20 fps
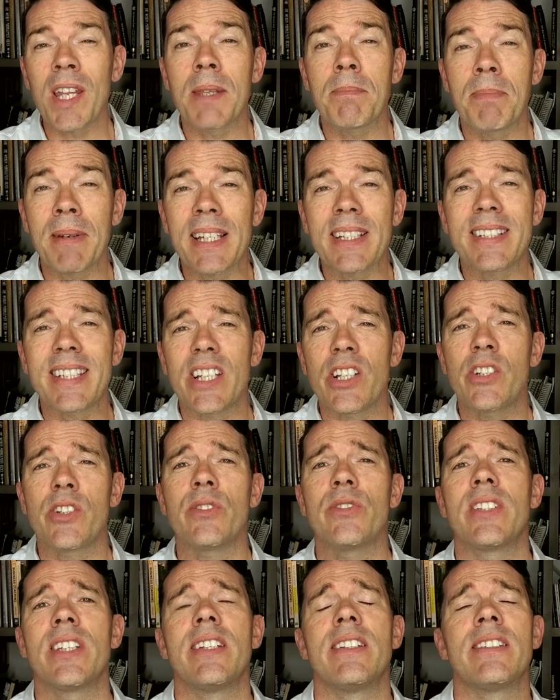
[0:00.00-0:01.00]
of the biggest
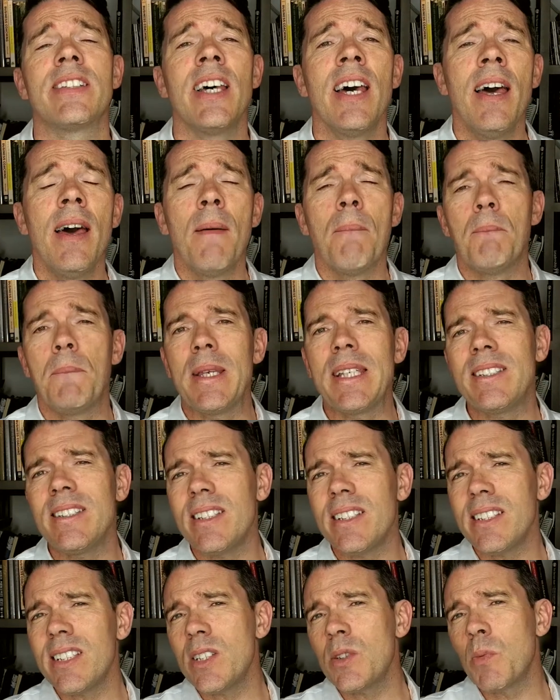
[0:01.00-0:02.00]
issues is
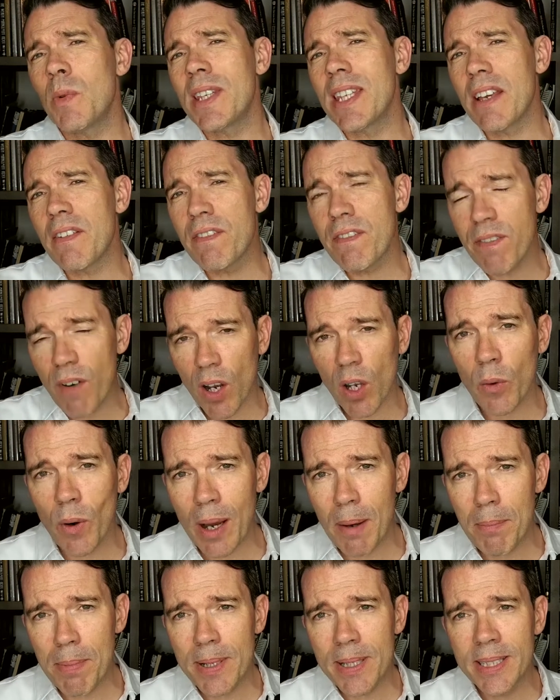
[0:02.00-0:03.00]
businesses, when they follow
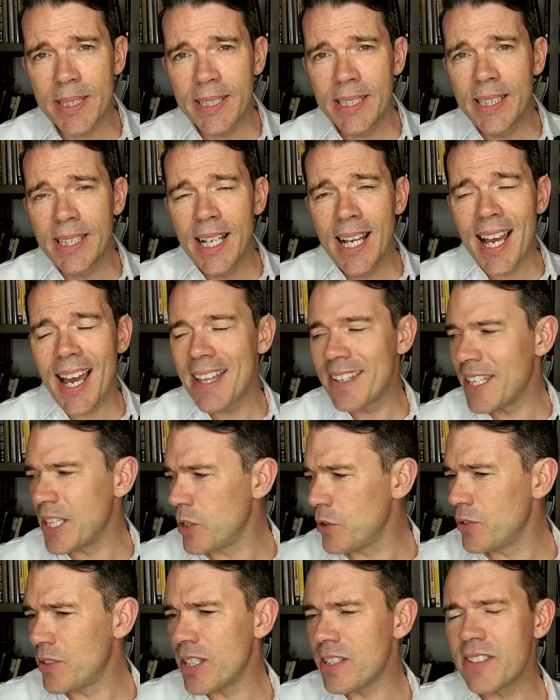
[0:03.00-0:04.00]
up, they
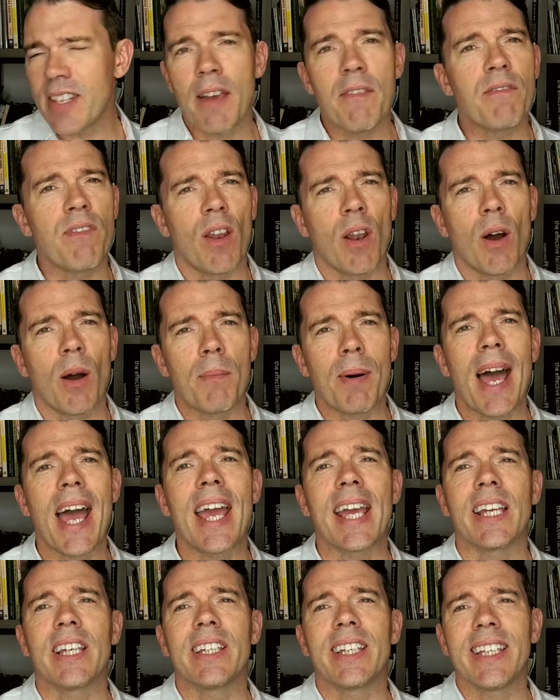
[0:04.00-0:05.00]
use the same follow-up.
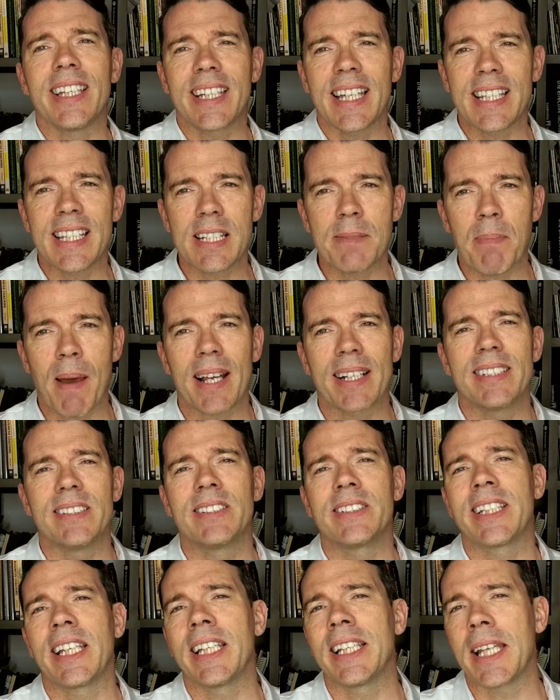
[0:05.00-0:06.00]
Hey, can you get this back to us?
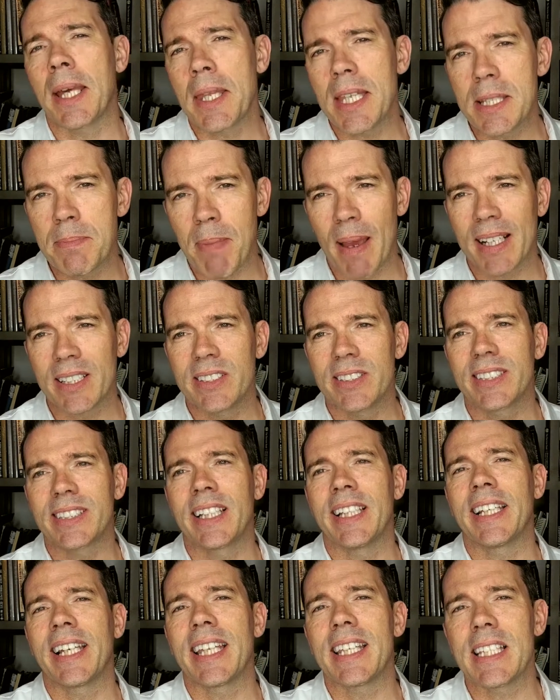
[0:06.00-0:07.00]
Can you get this back to us? Can
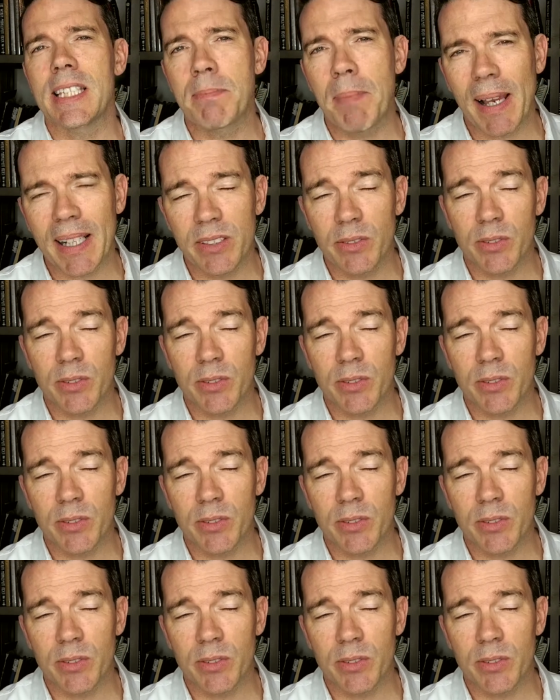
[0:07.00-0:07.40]
you get this back